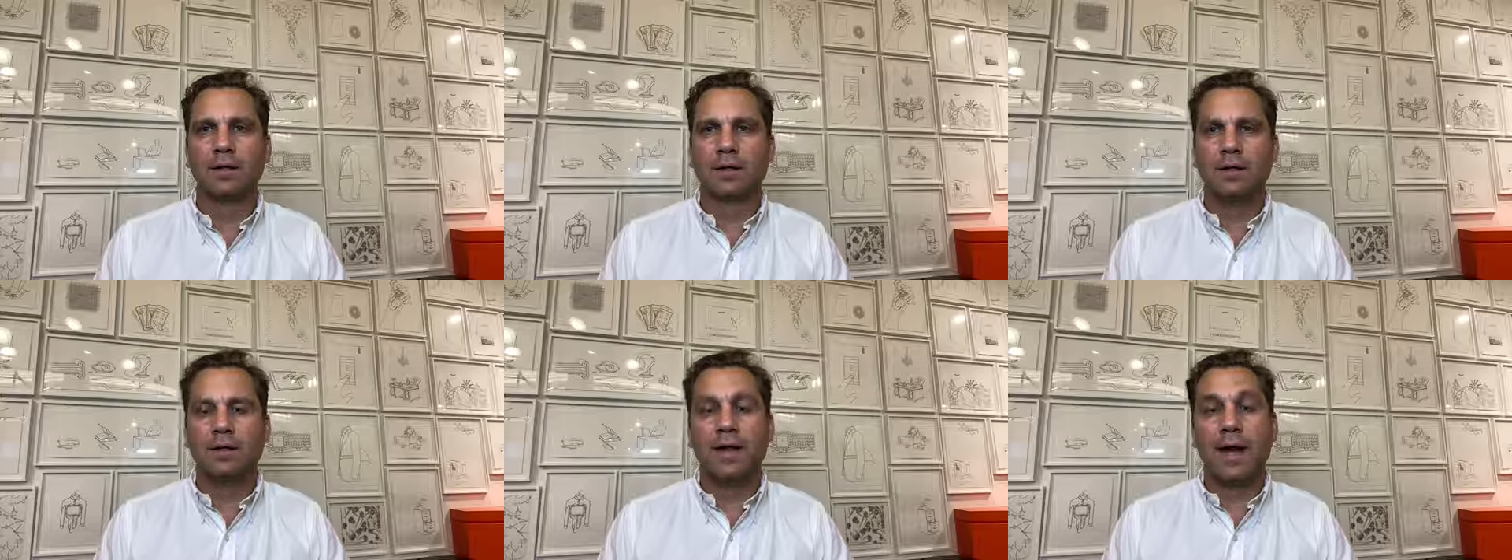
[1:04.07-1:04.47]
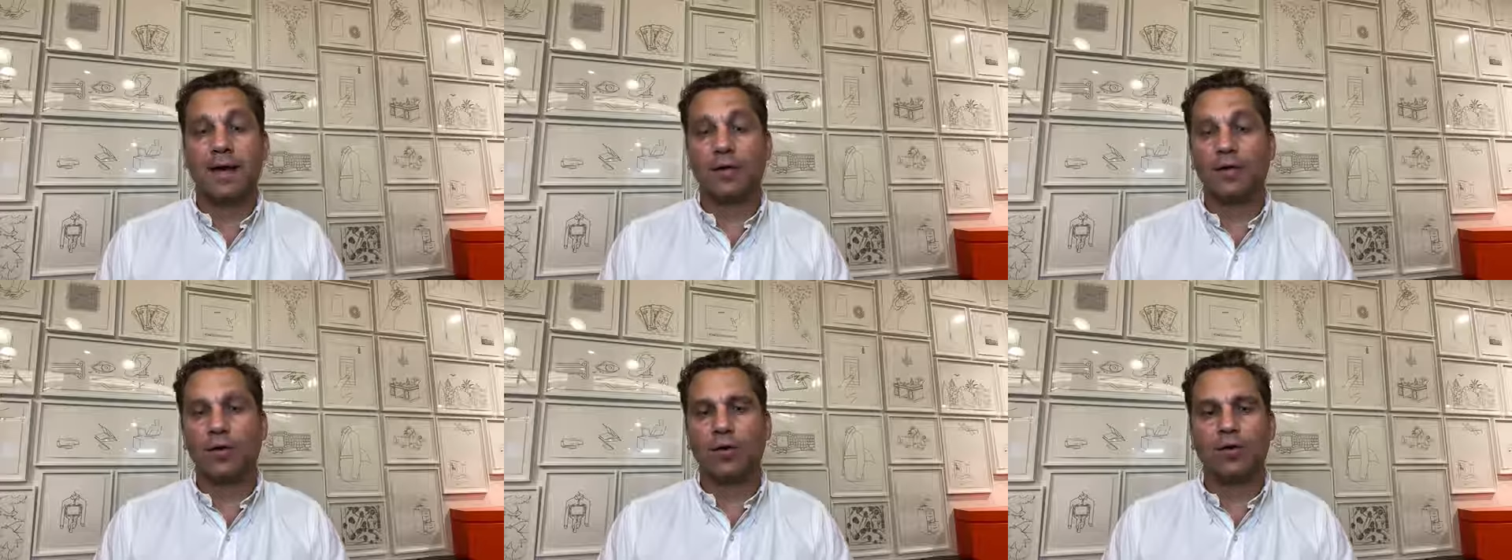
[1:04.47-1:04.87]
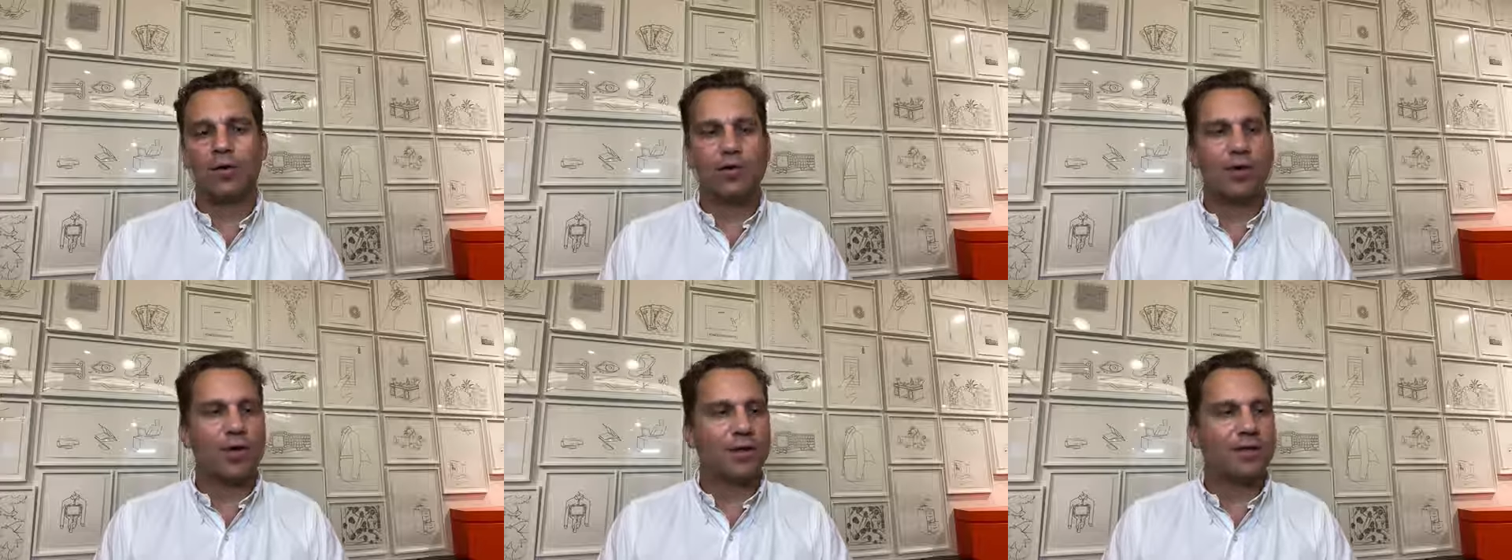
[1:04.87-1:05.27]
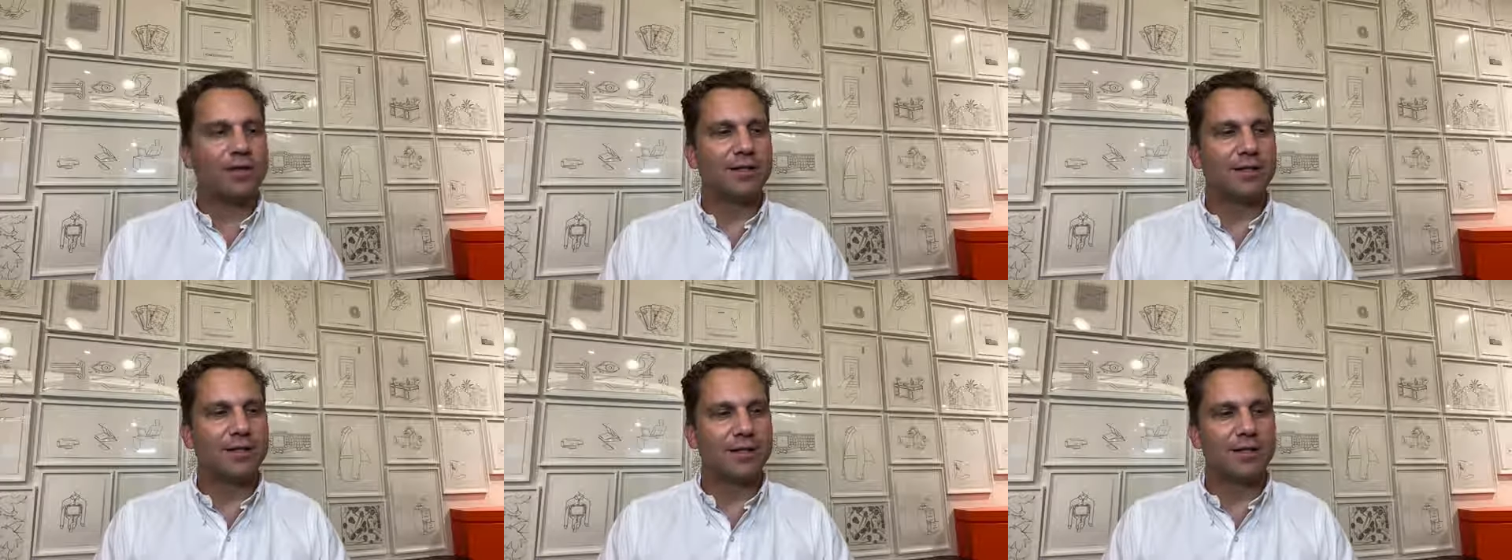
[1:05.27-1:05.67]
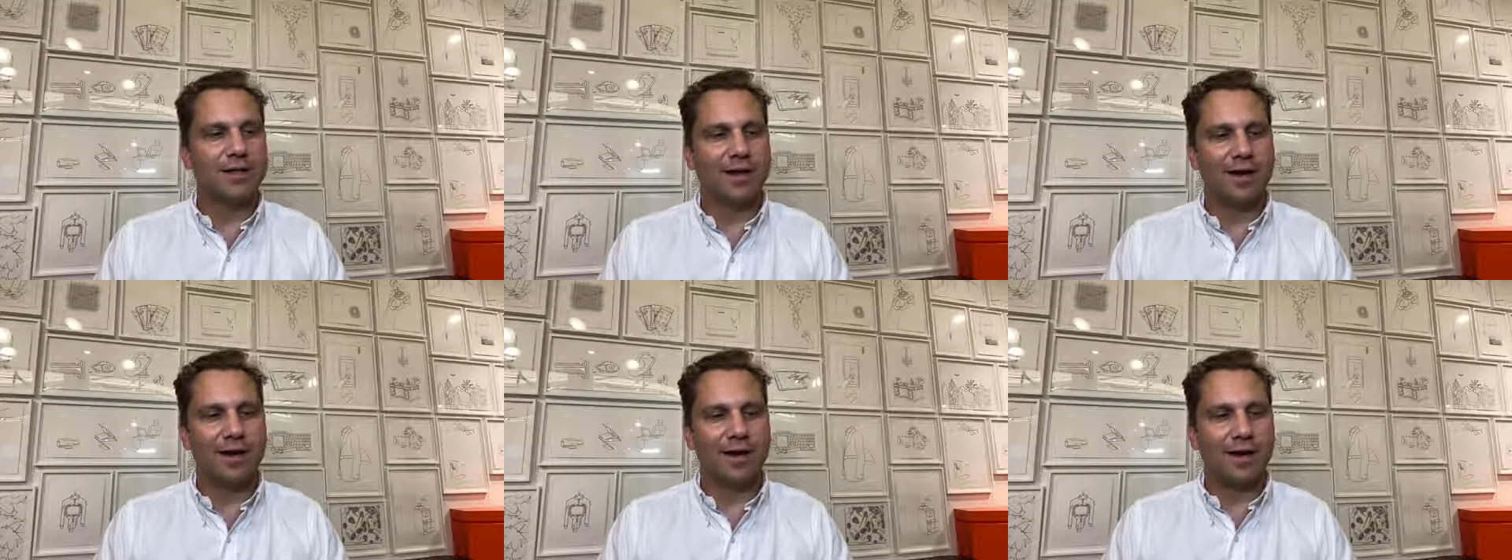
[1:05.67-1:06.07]
Yeah, so, this is,
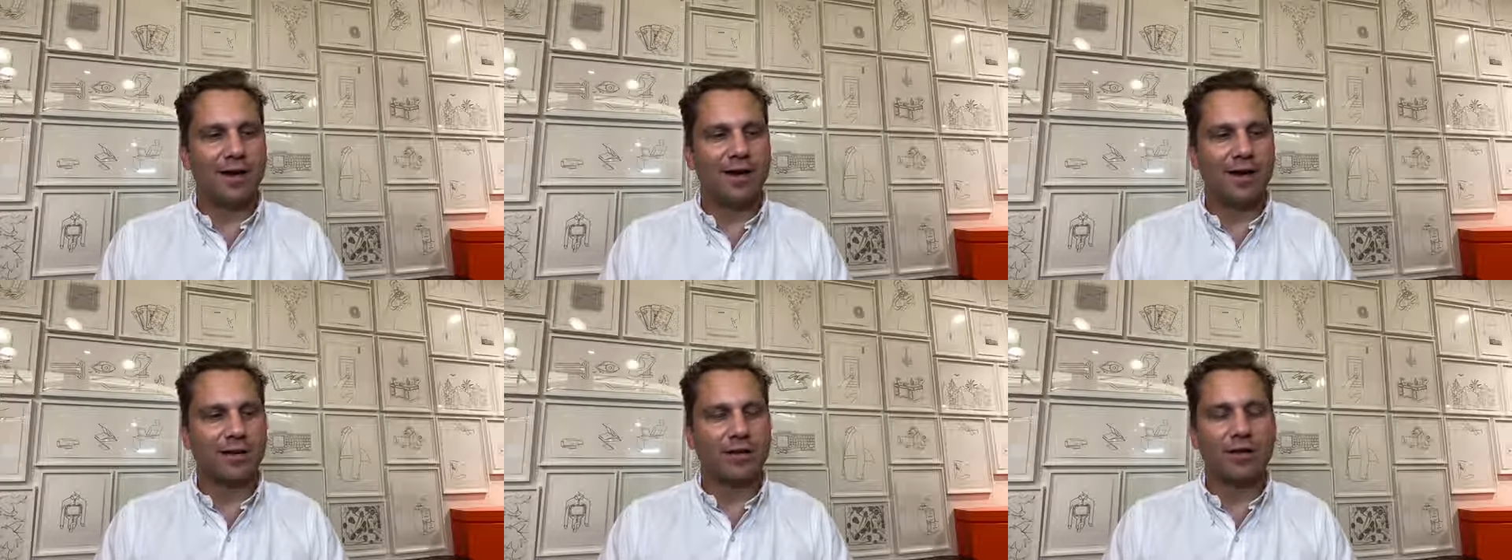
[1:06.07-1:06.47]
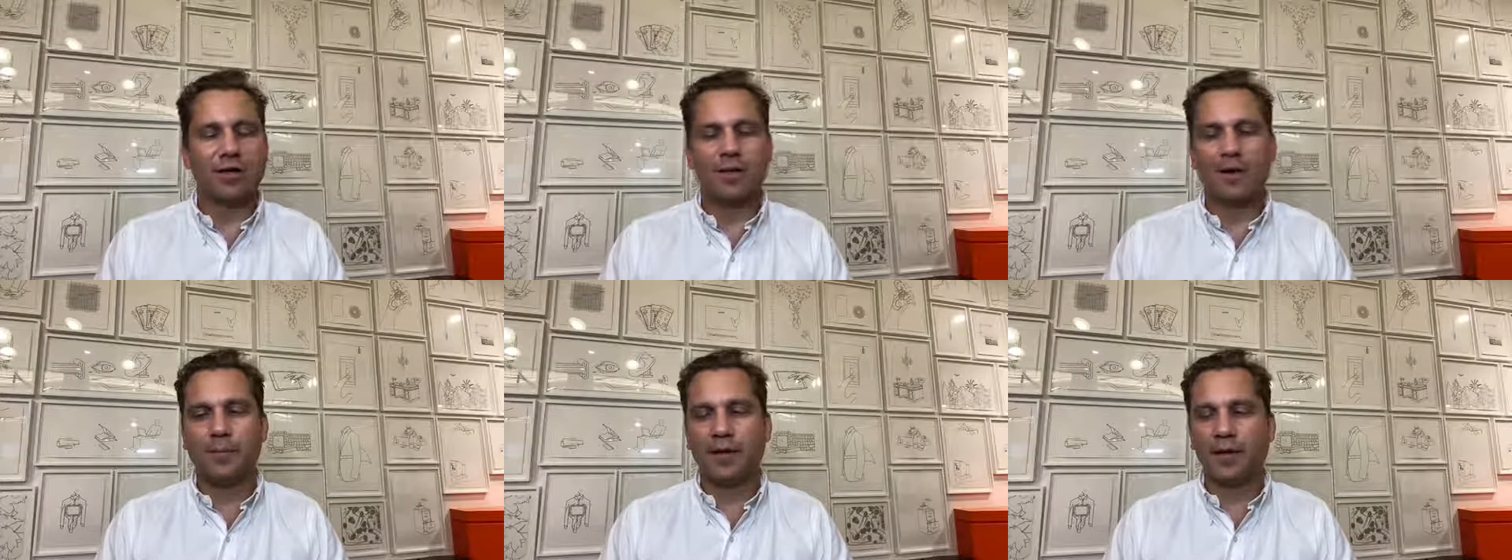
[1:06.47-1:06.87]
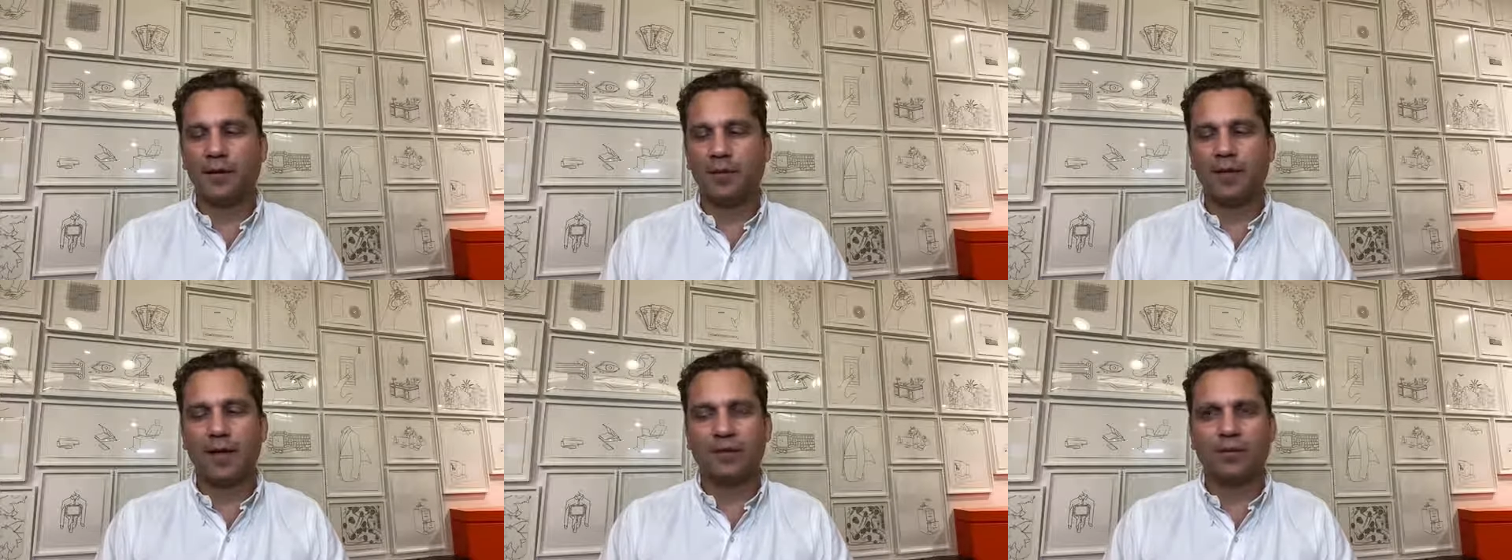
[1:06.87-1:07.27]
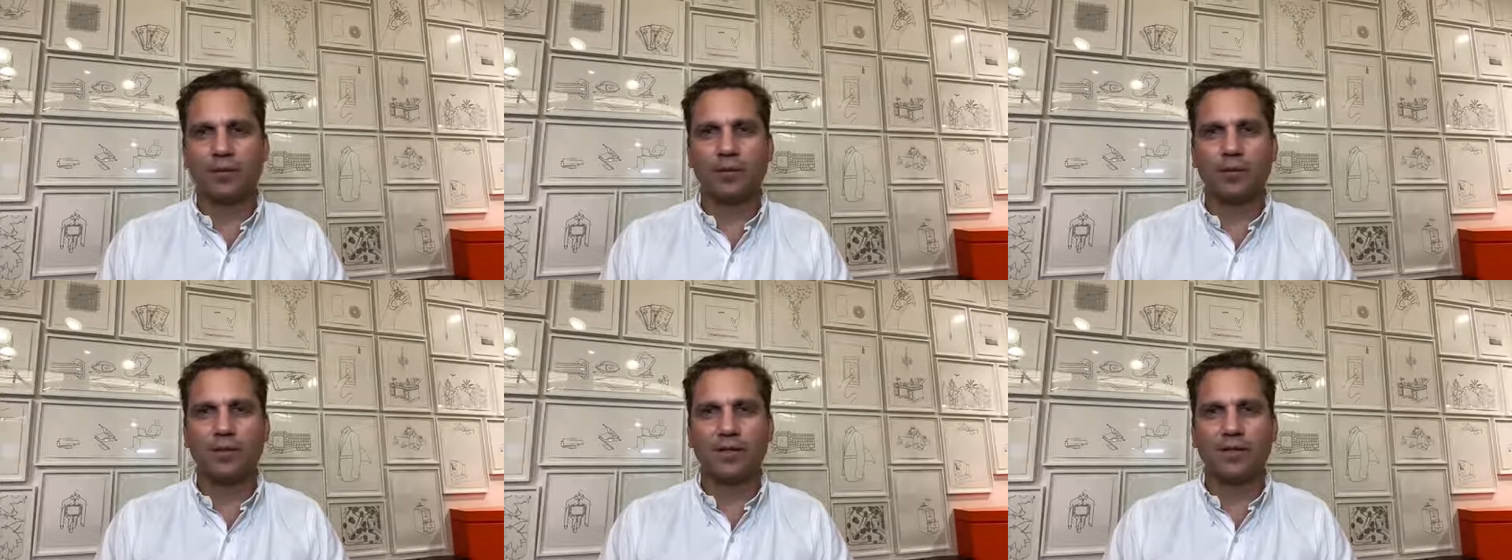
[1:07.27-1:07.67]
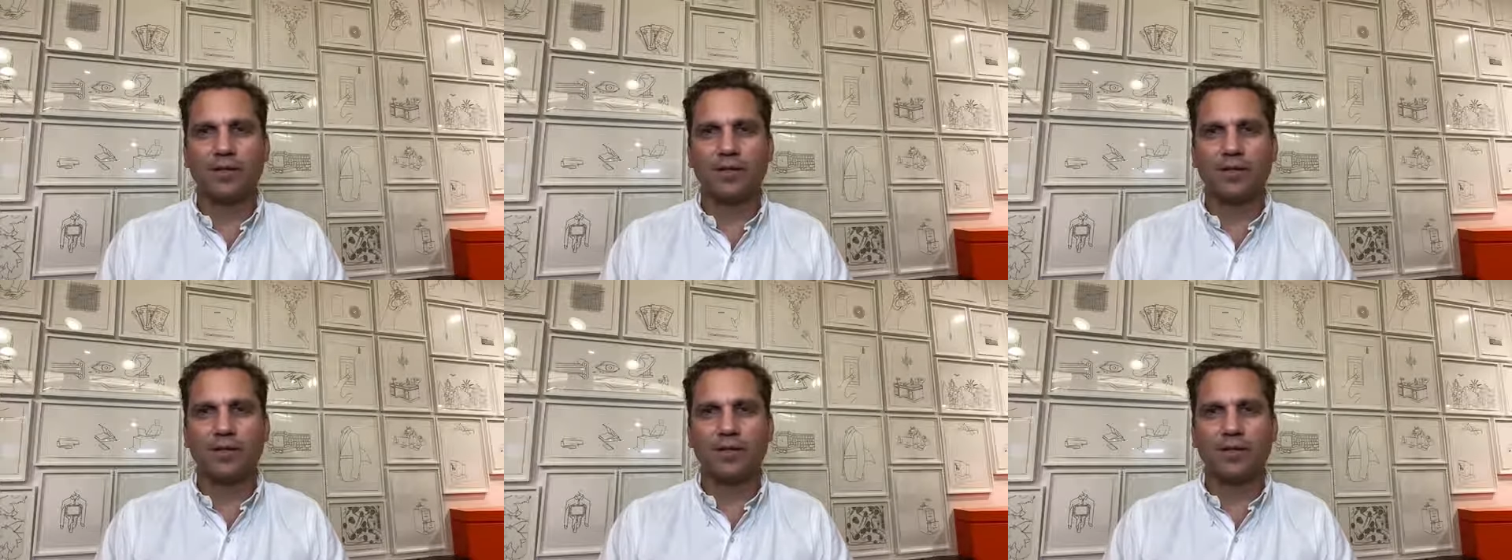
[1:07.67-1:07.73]
I started the company in 2003,